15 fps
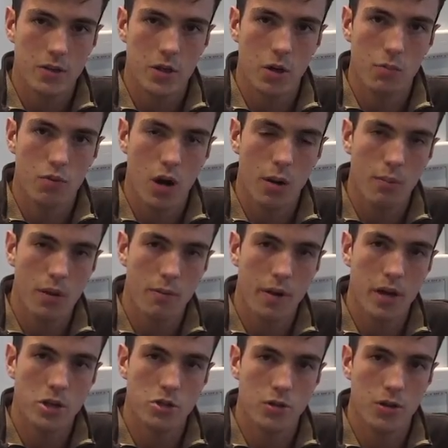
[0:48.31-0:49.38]
so probably
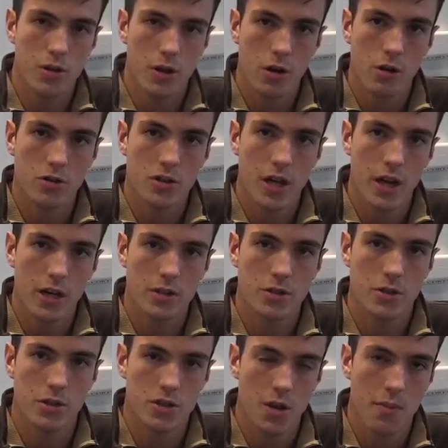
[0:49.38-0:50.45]
major in neuroscience
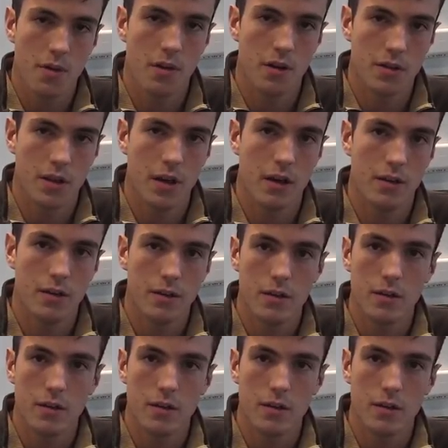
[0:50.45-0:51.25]
or something like that.